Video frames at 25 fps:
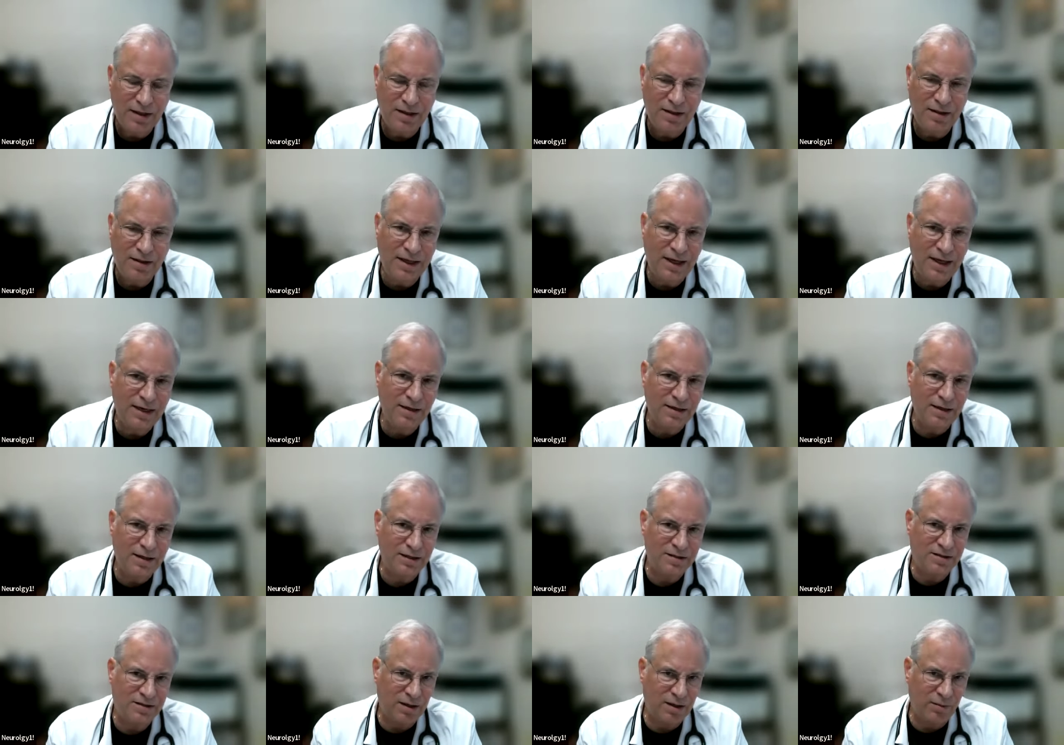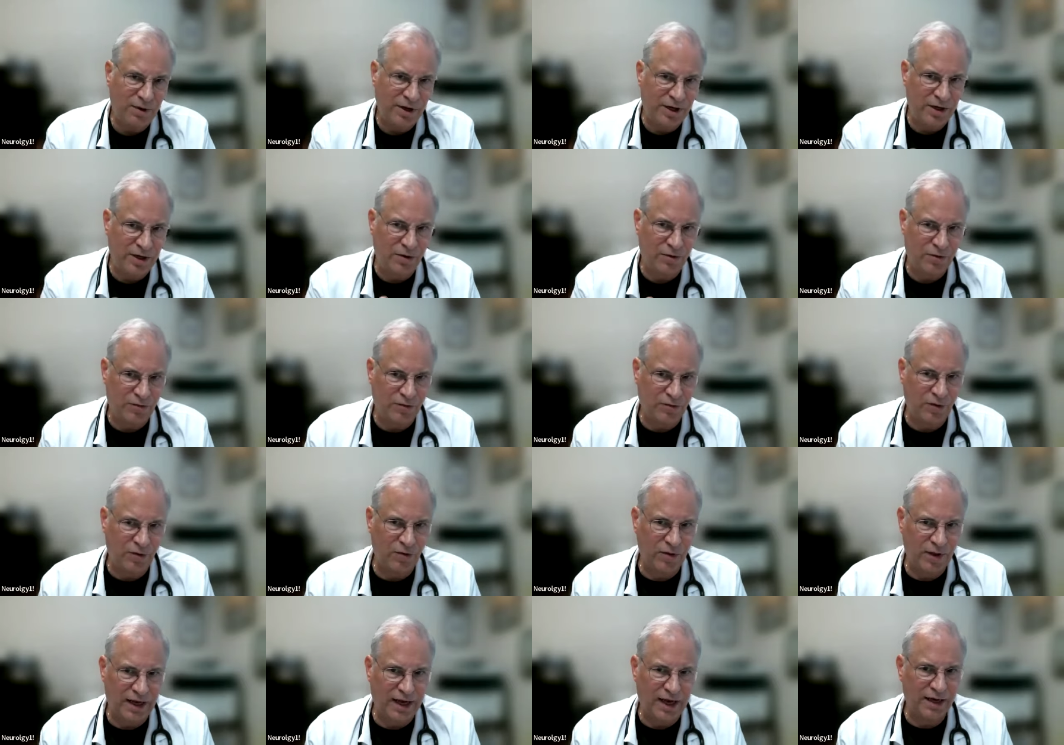Then let's say we go
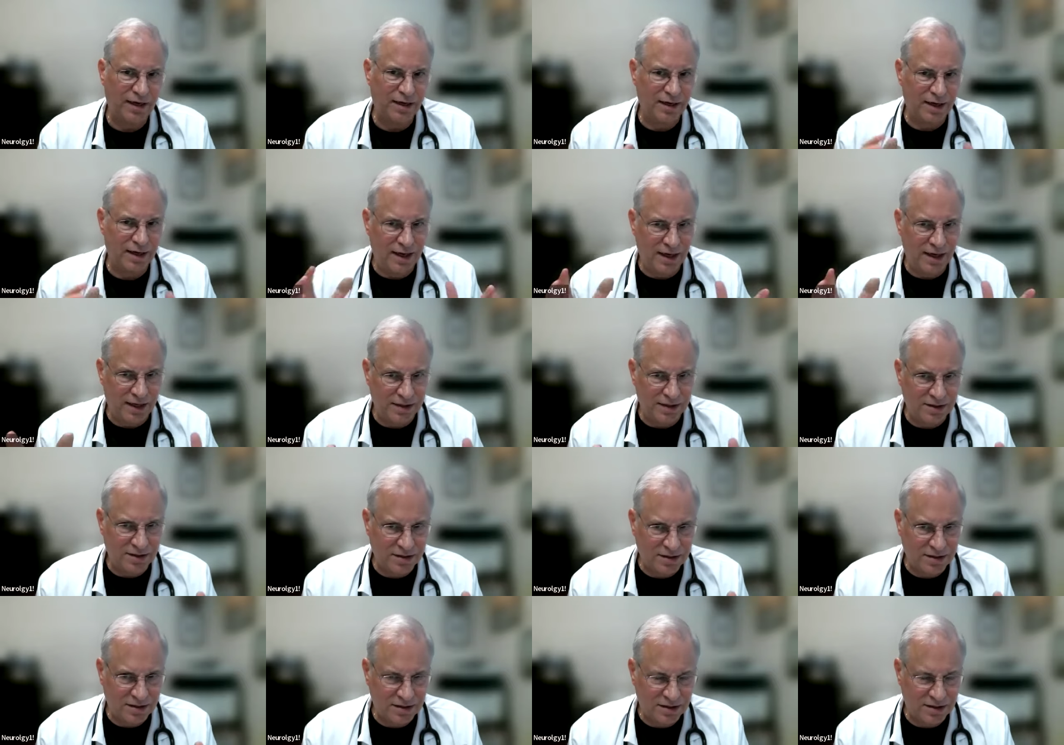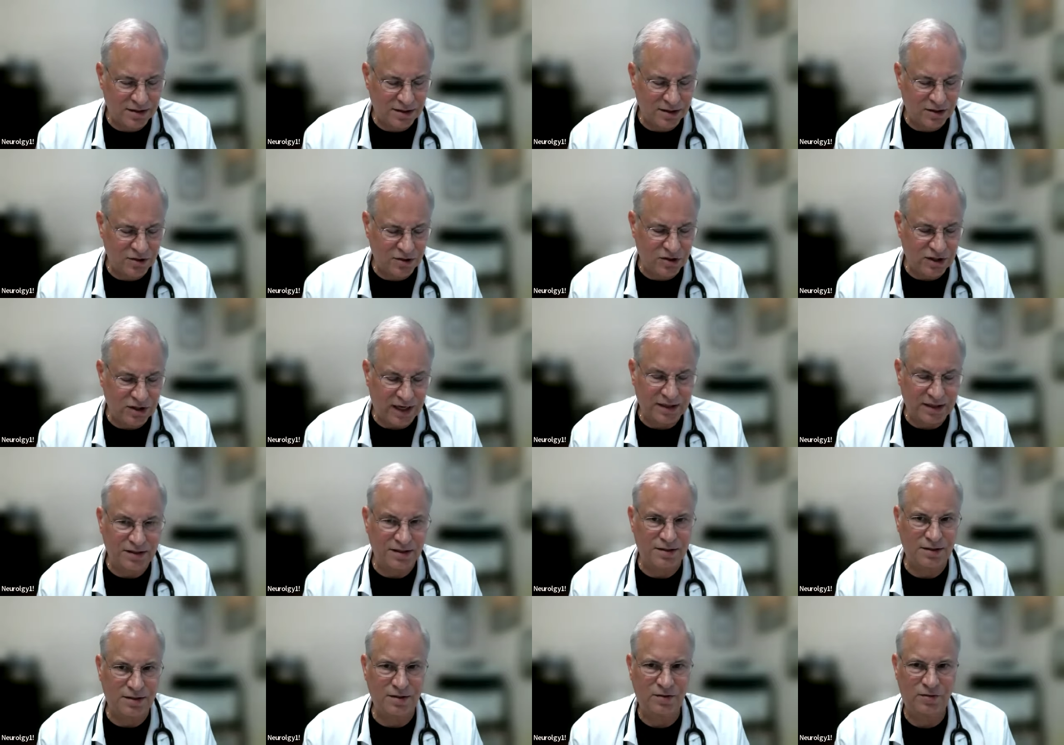through that, and it's
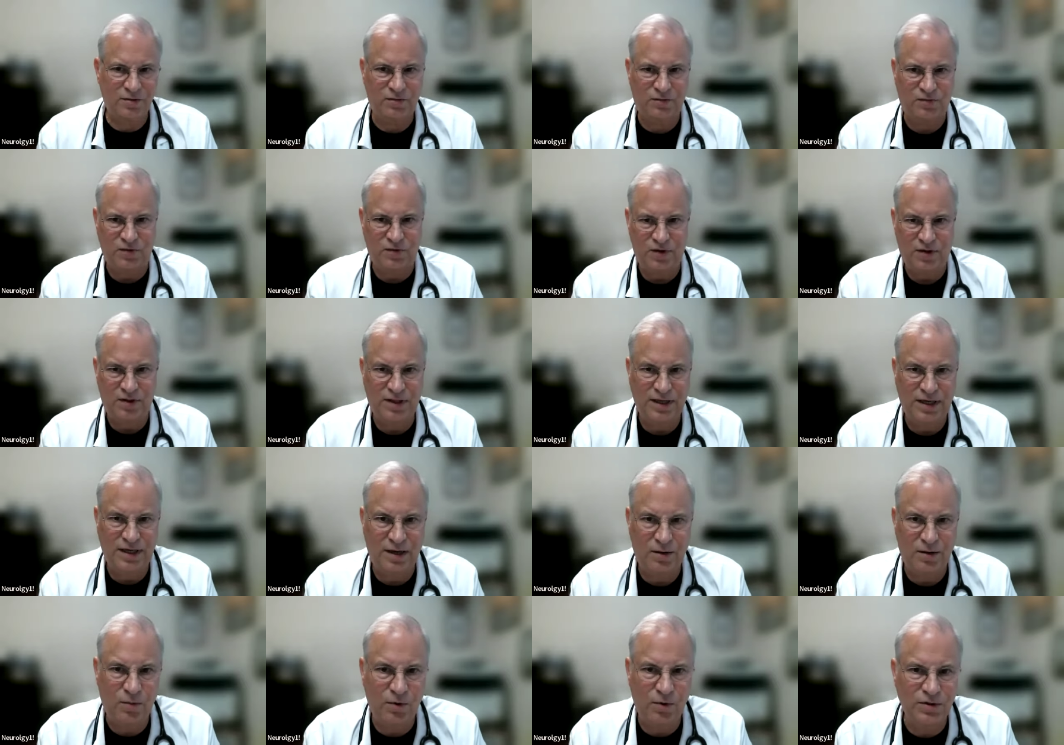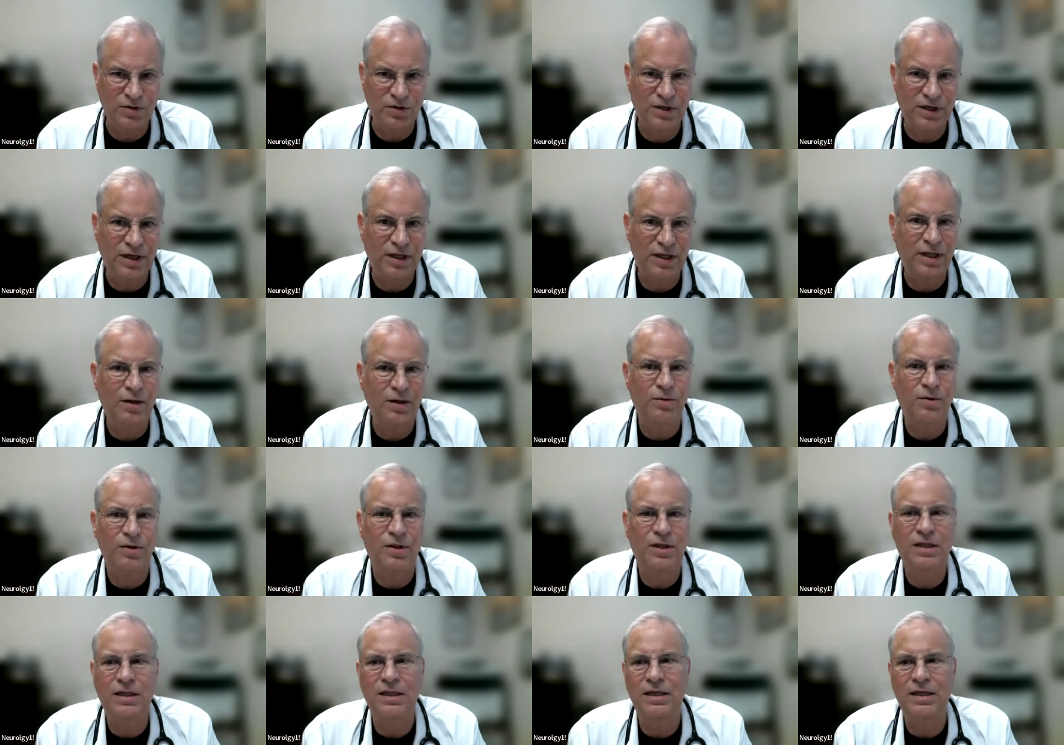suggestive that we're dealing
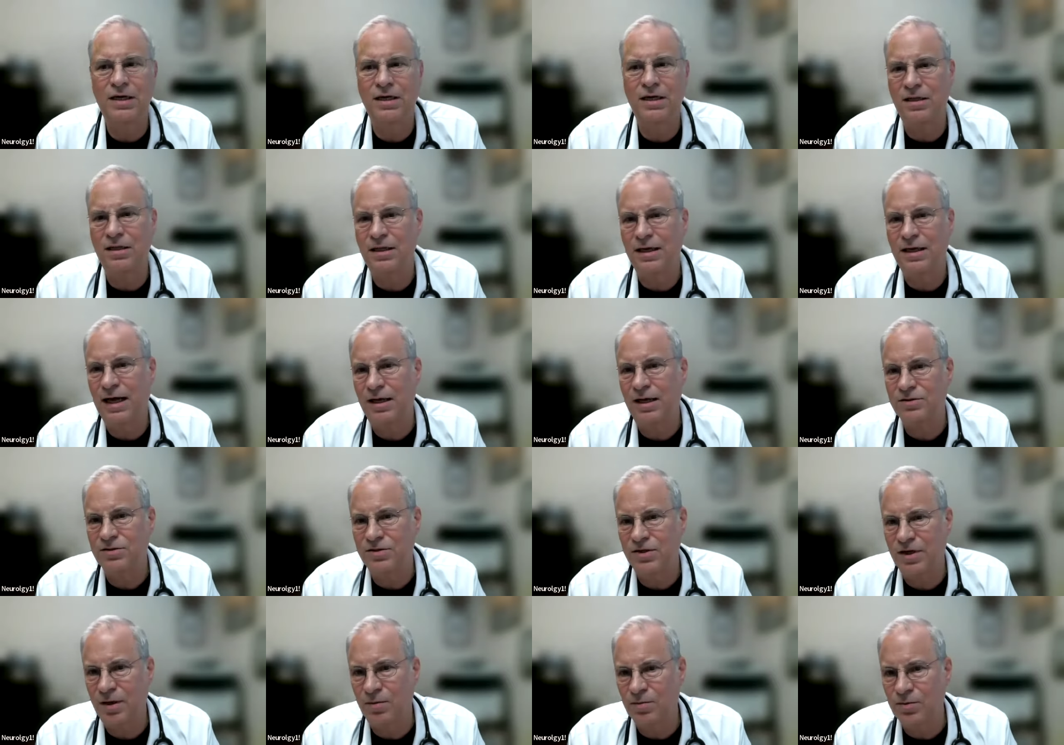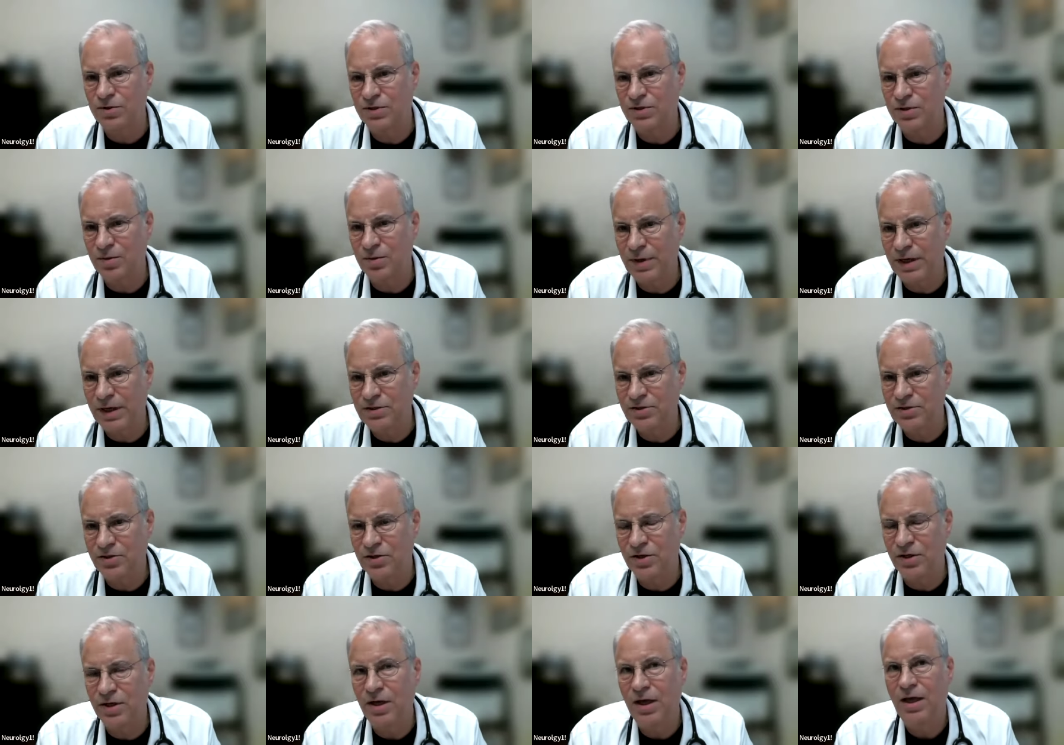with clinically Alzheimer's
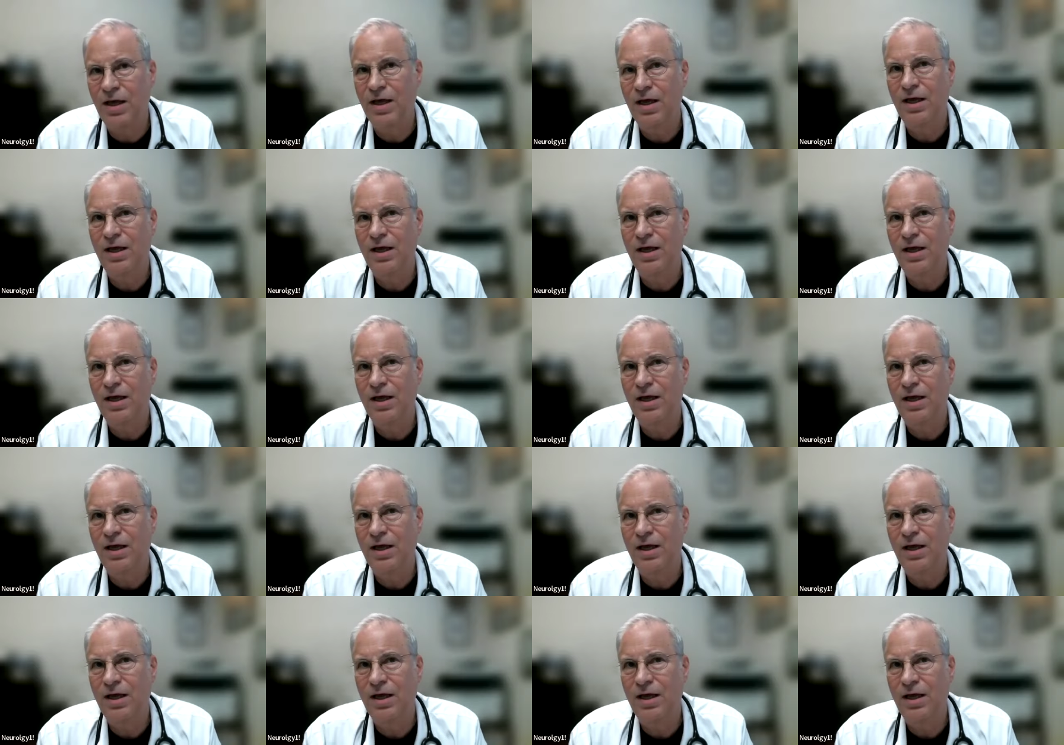dementia.